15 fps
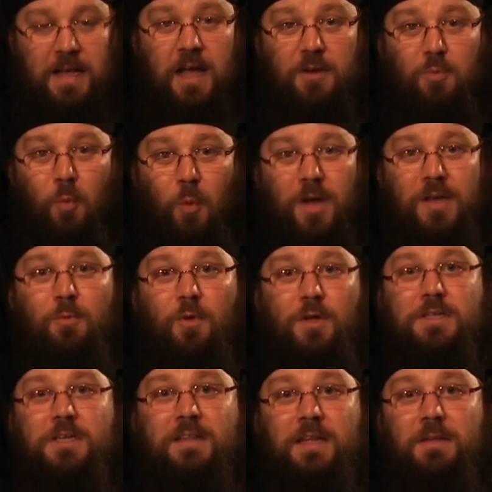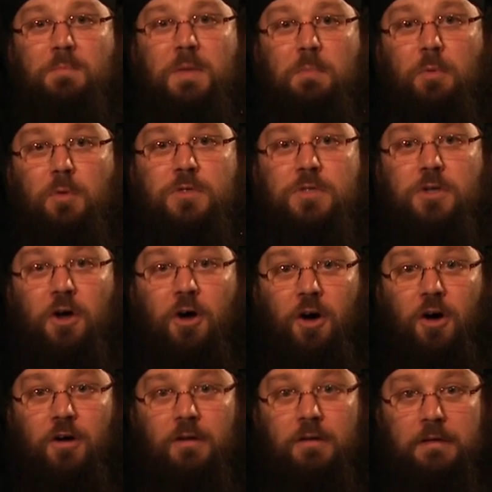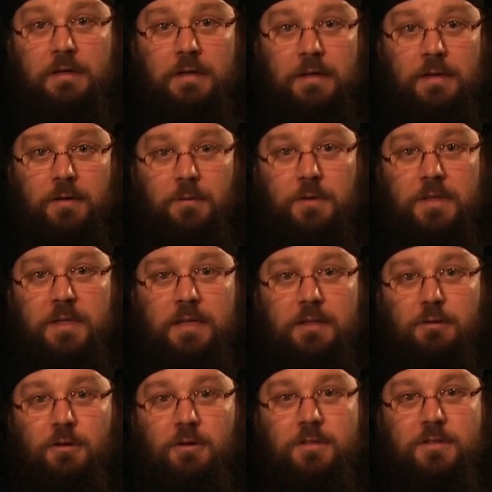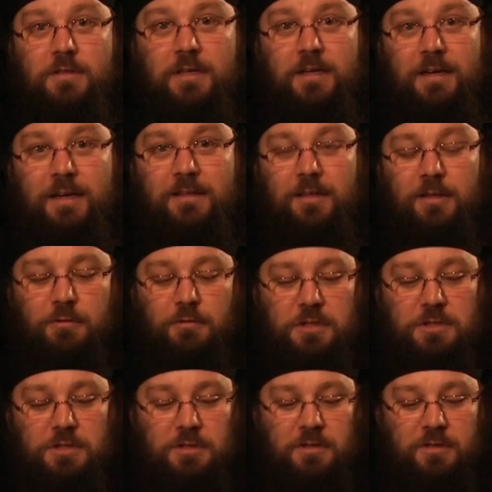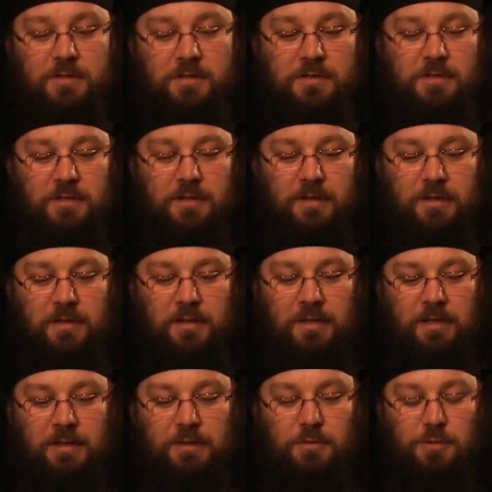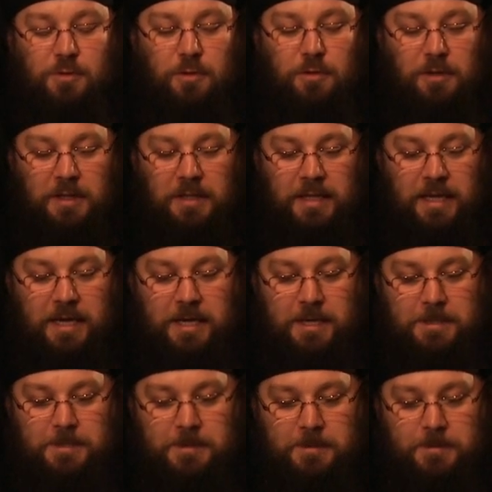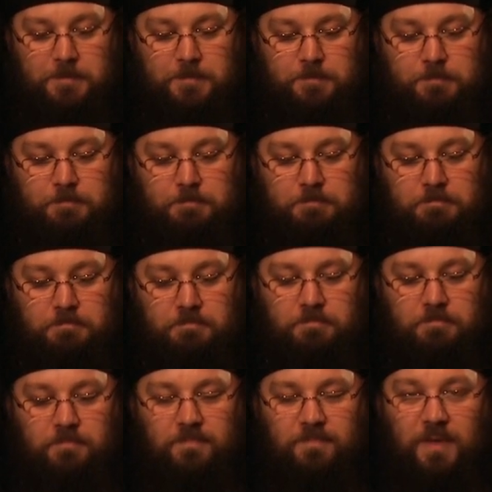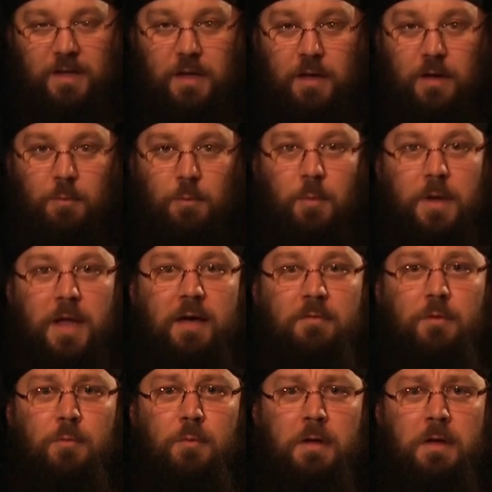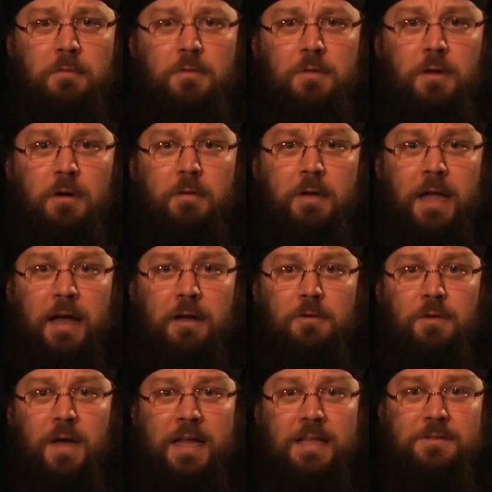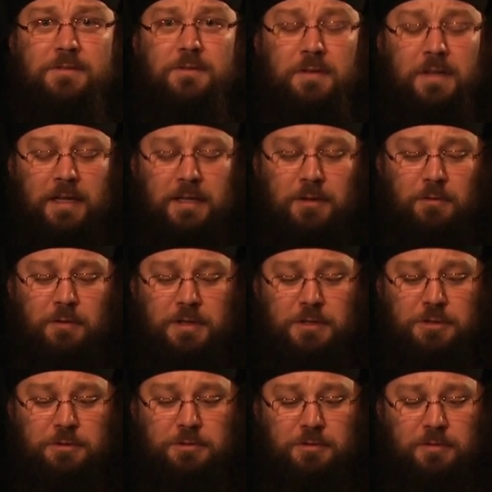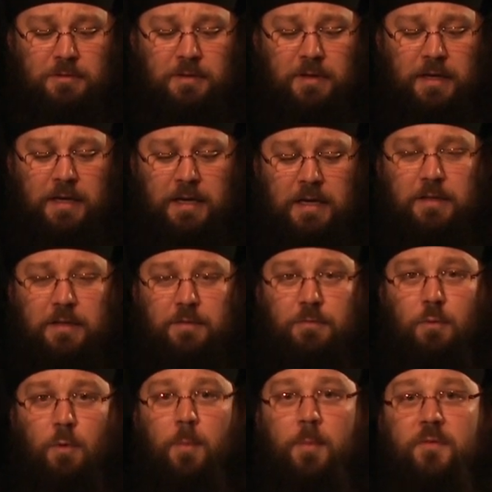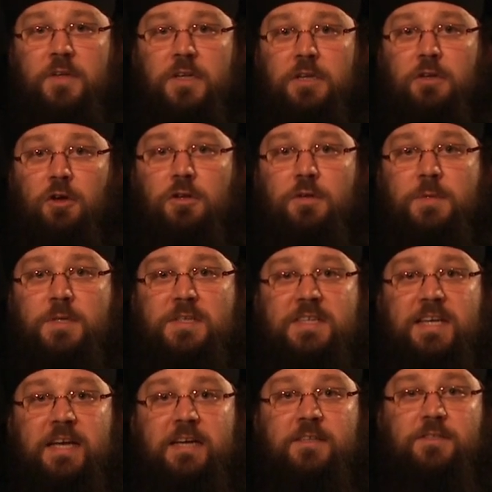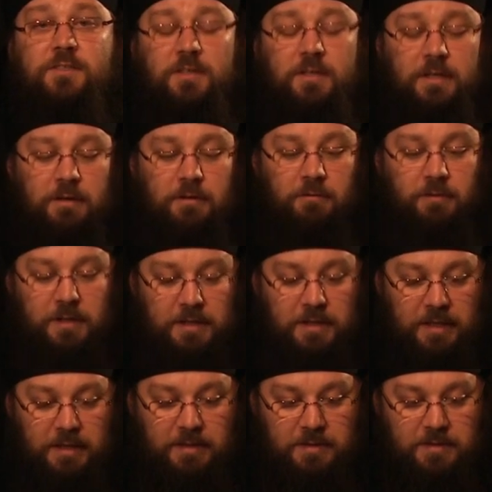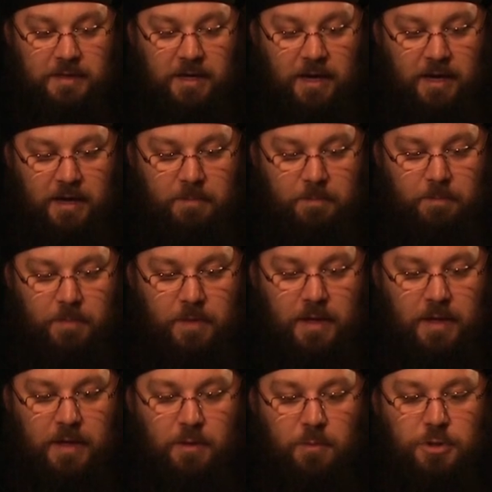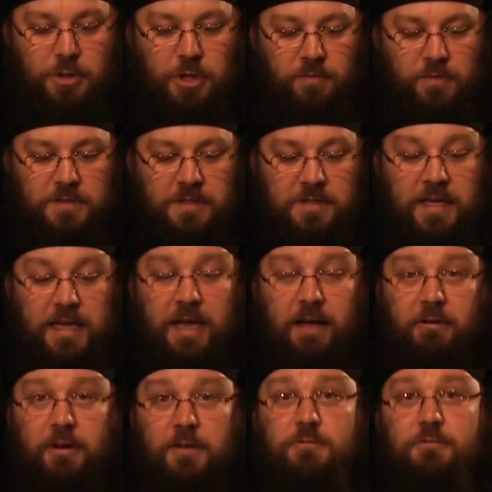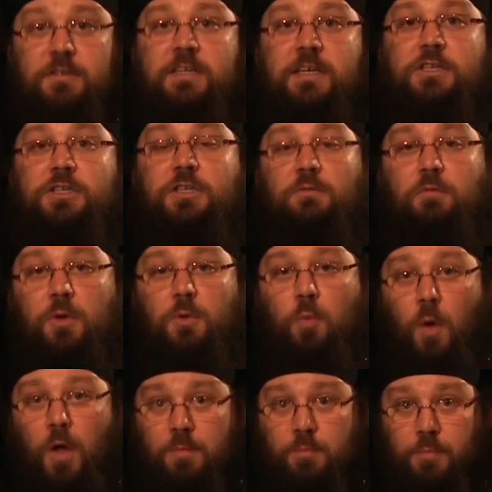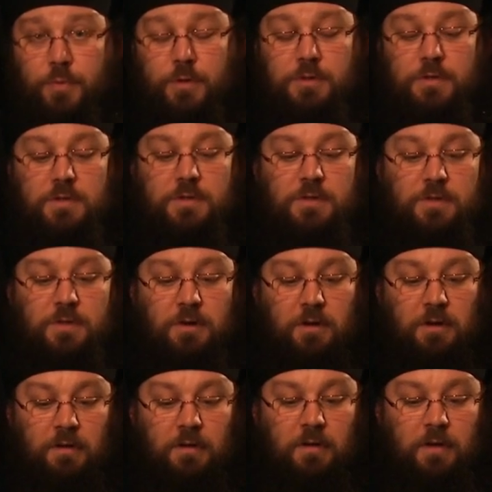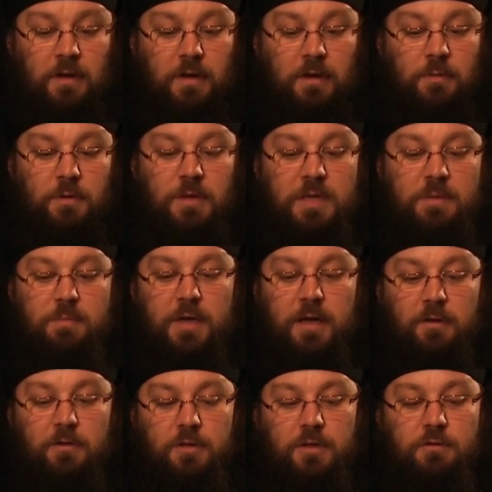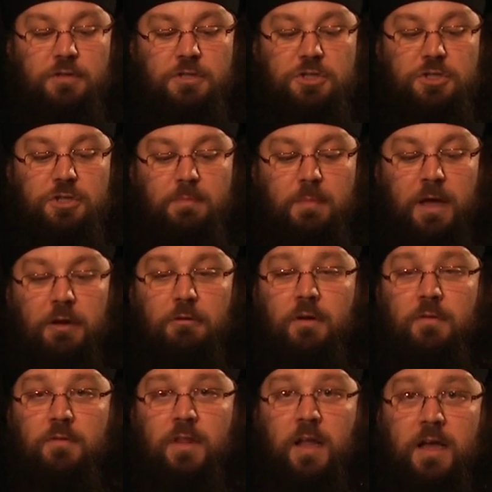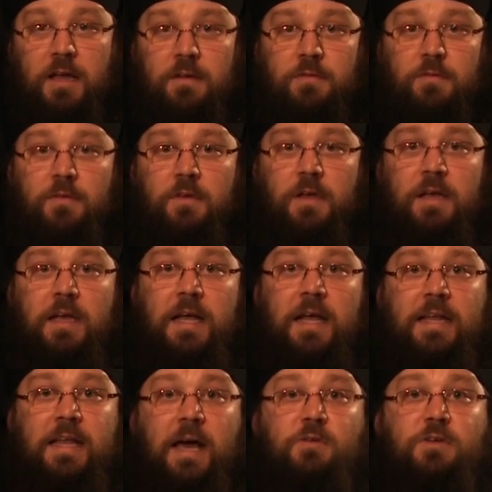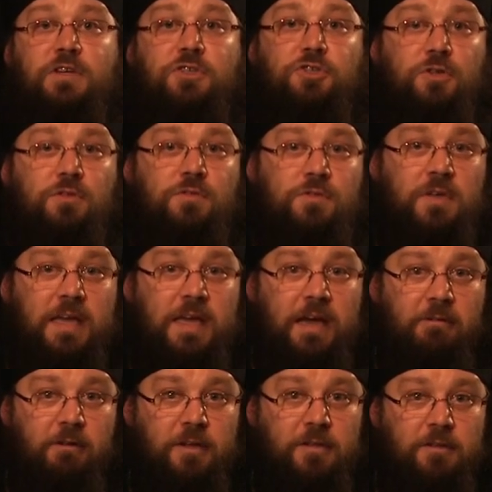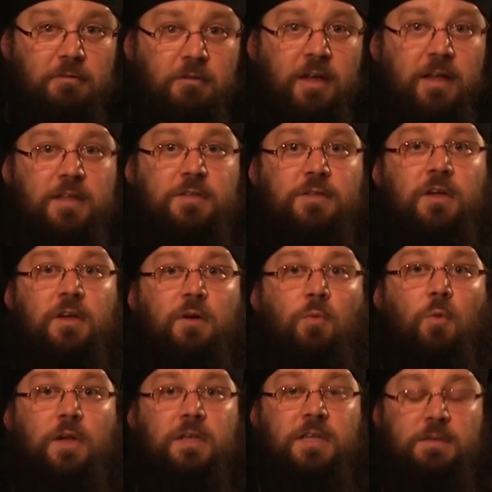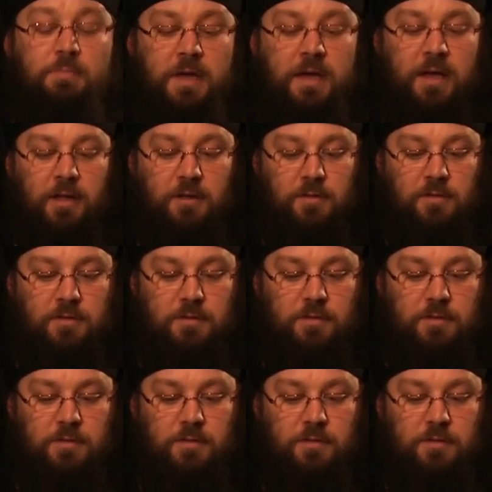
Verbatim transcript: And what was it that people saw when they looked at the Christians in those early days? Well, we have a way of knowing how to answer that question in the form of an anonymous text written at the time, which offers us a characterization of what one person saw when he beheld the Christian manner of life and how he chose to characterize what he beheld